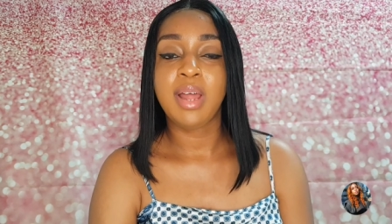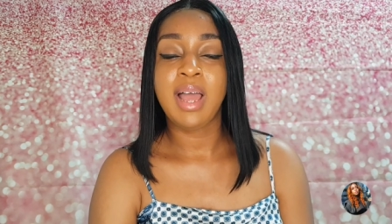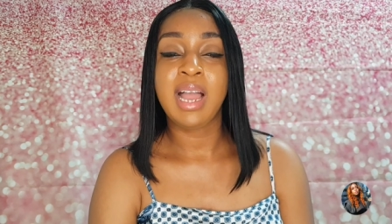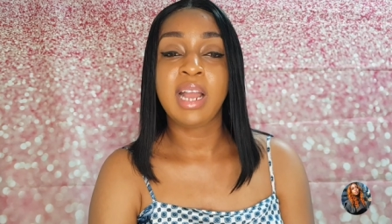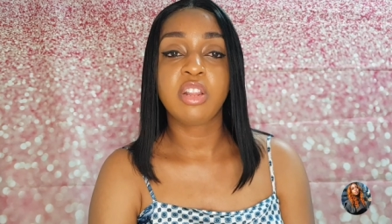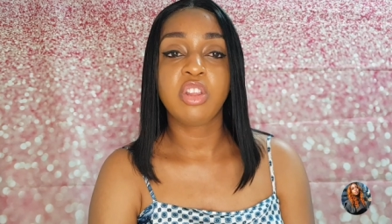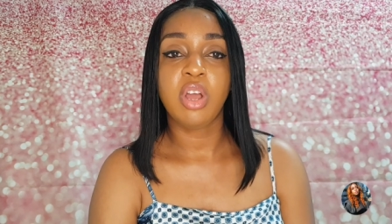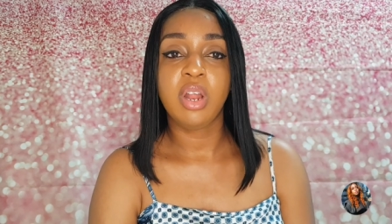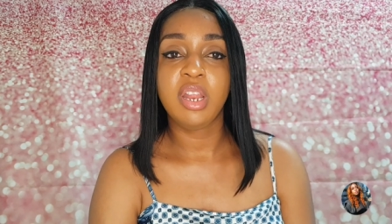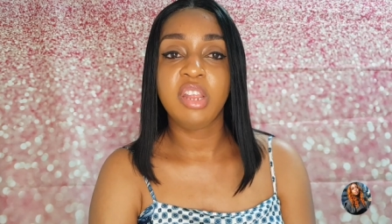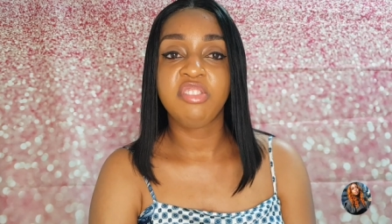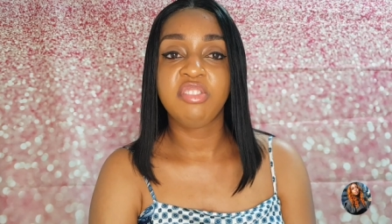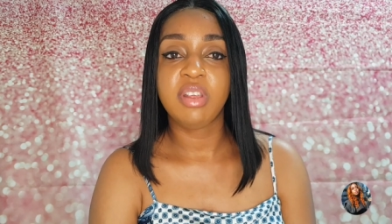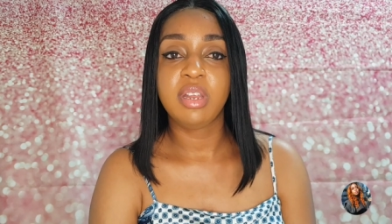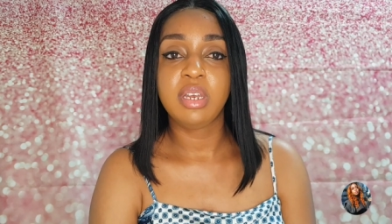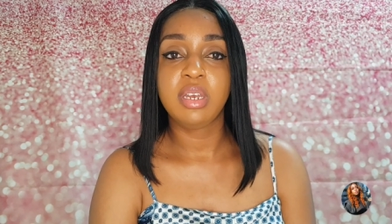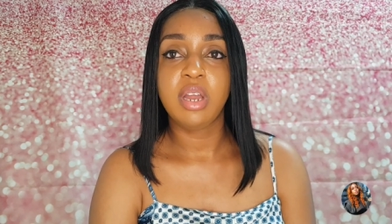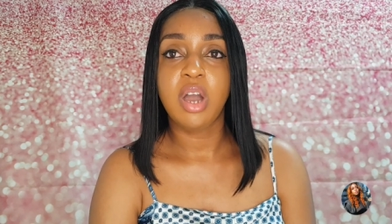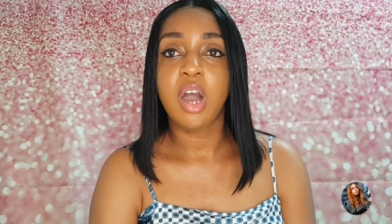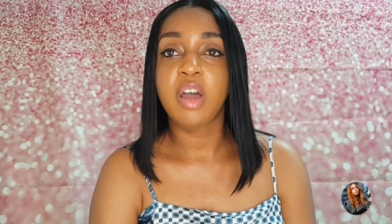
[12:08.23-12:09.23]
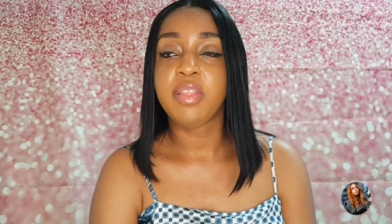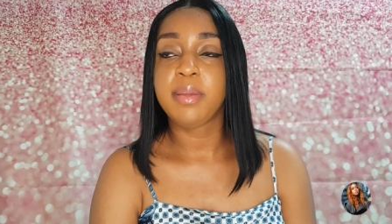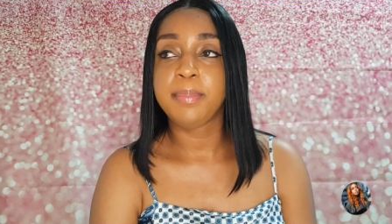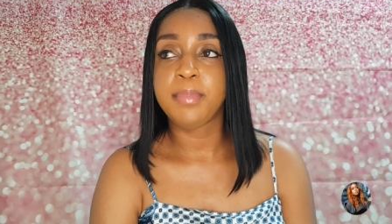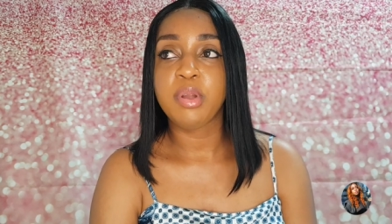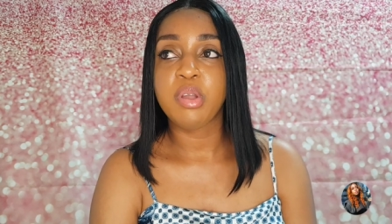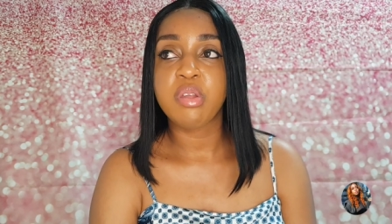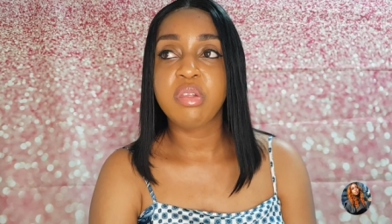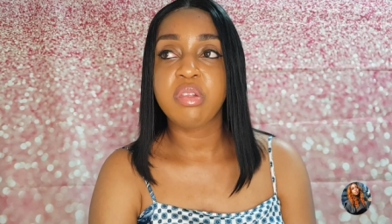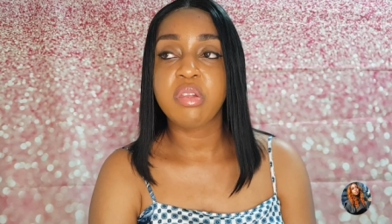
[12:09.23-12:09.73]
acknowledging the other
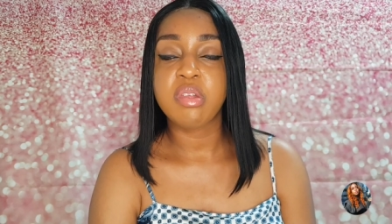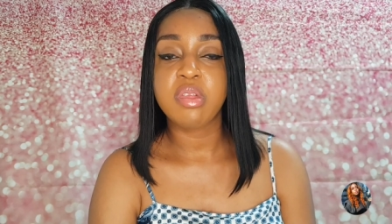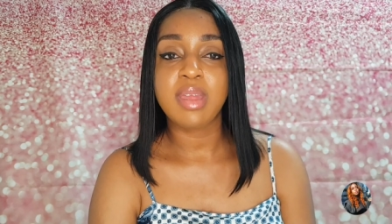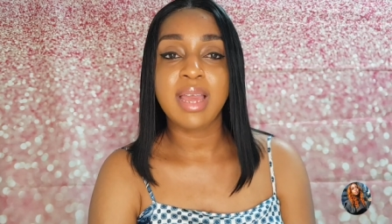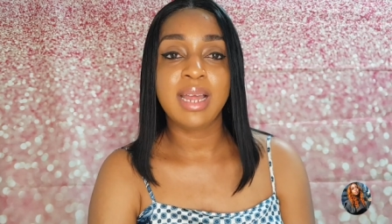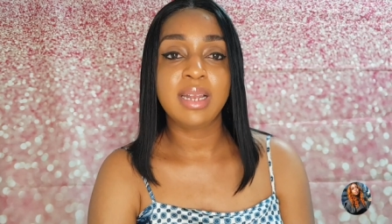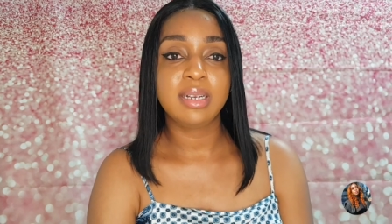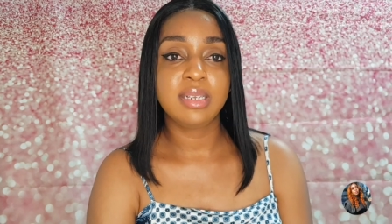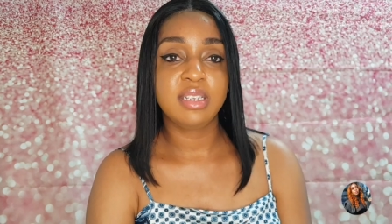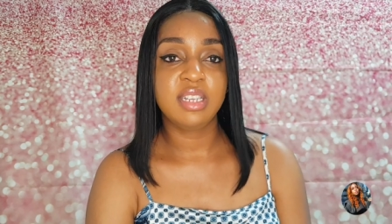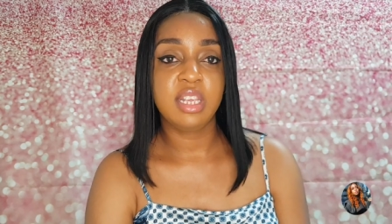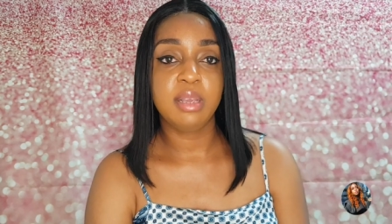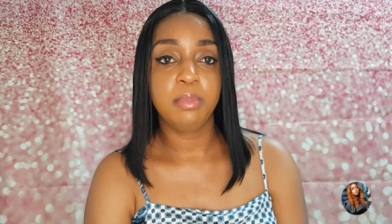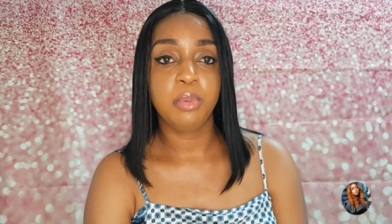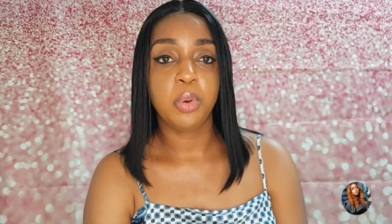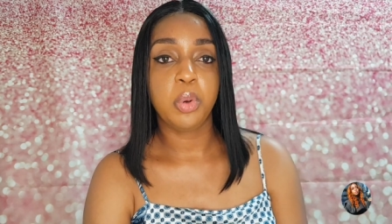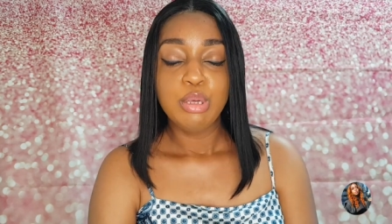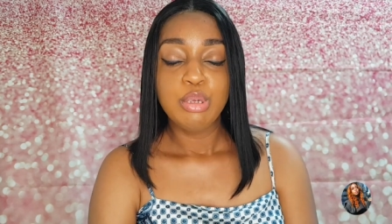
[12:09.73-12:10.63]
person's at the table.